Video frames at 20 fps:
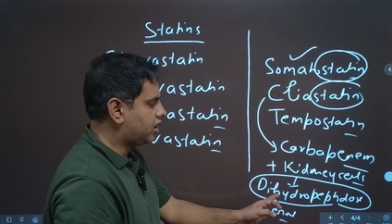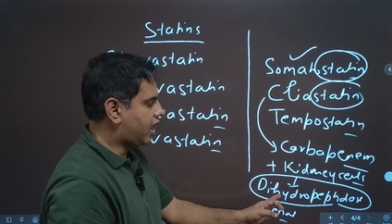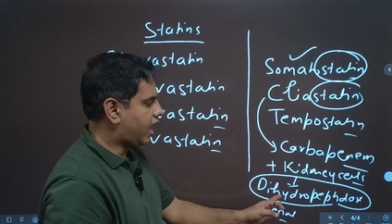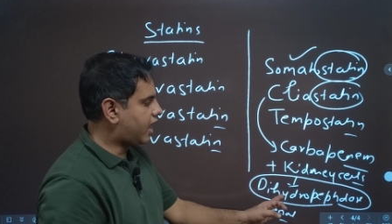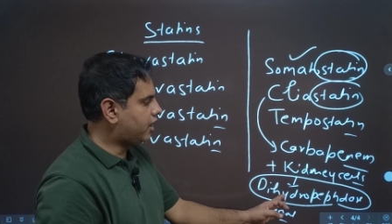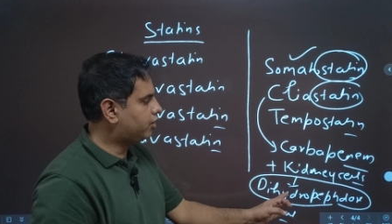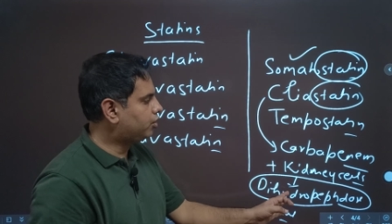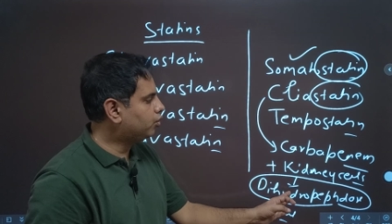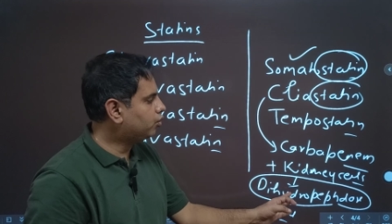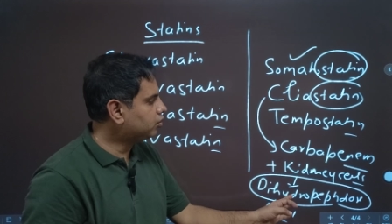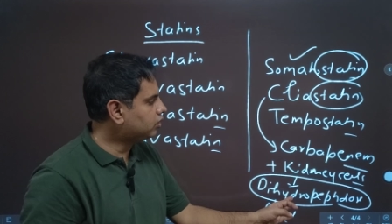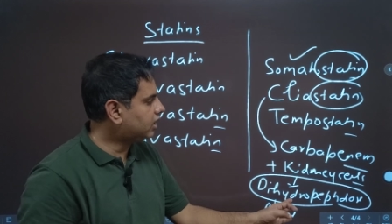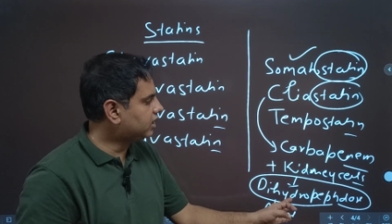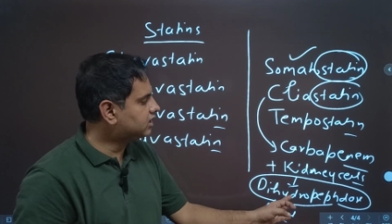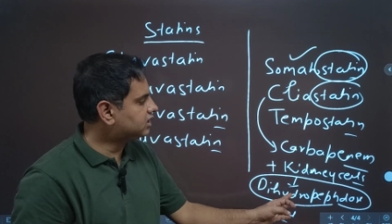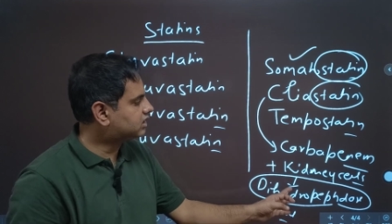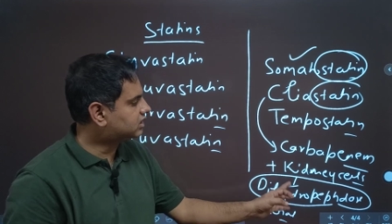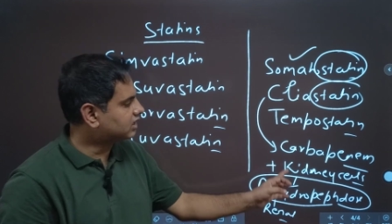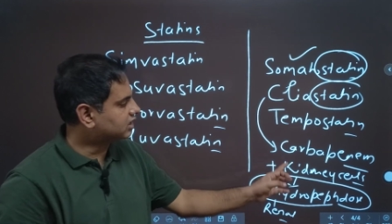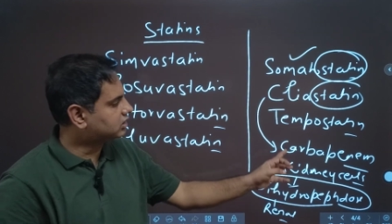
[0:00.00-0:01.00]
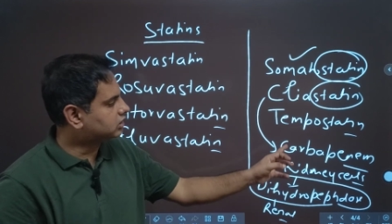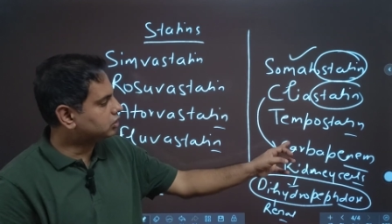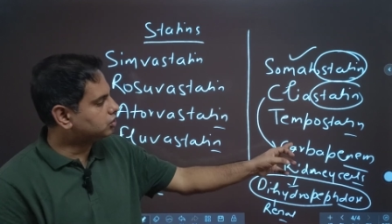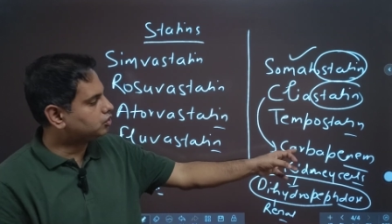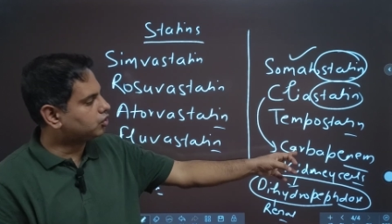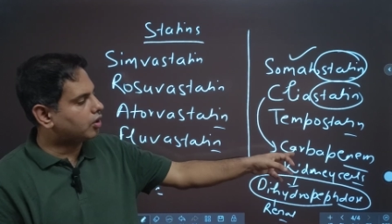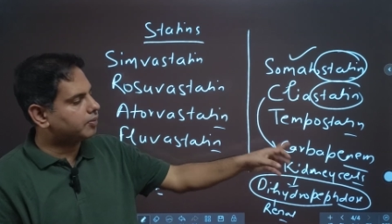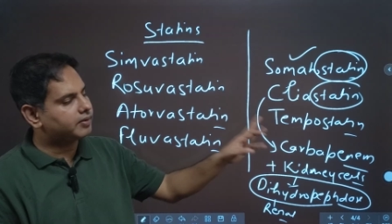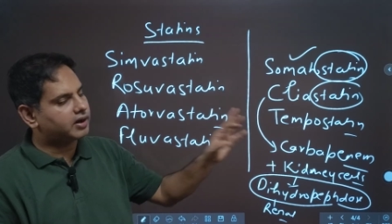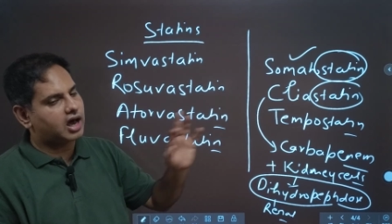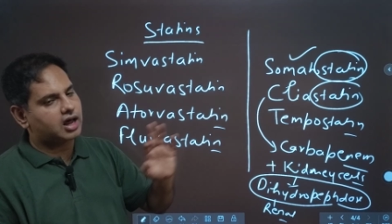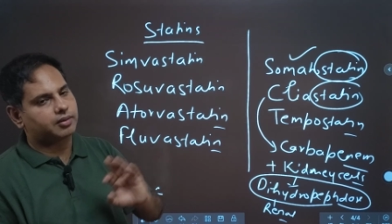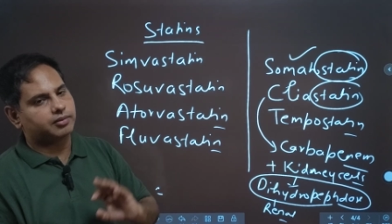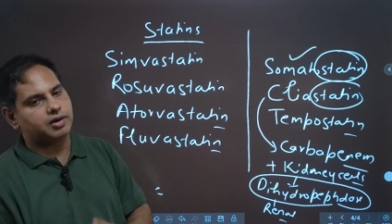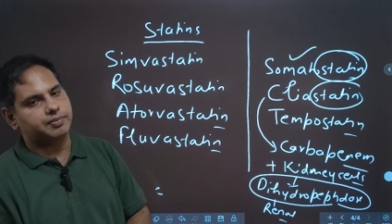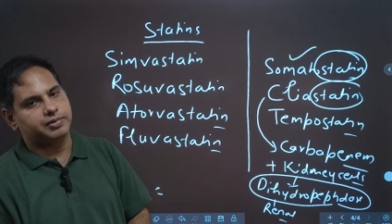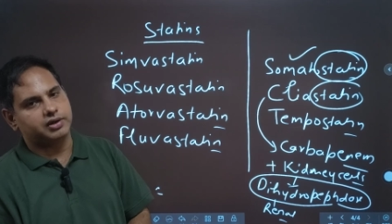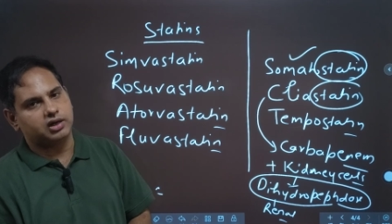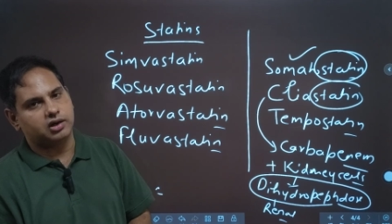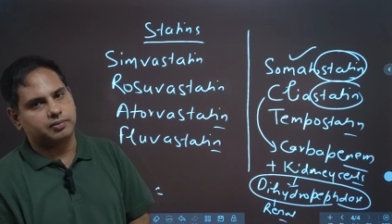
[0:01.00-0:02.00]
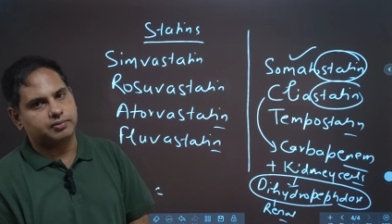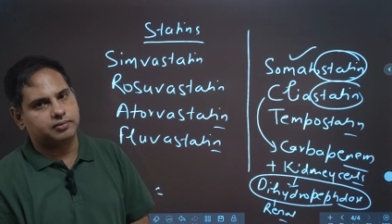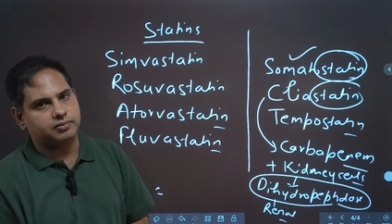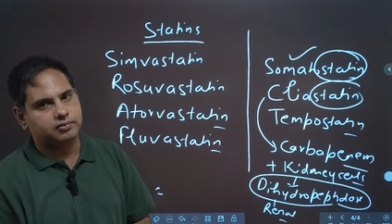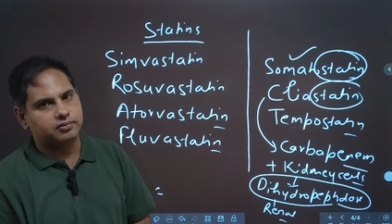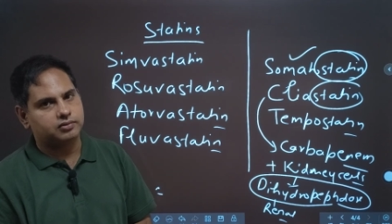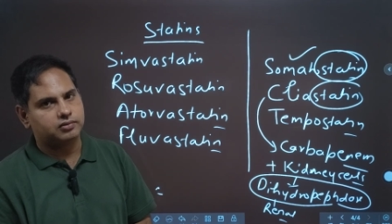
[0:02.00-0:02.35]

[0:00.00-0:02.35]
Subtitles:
and do the destructions of carbapenem.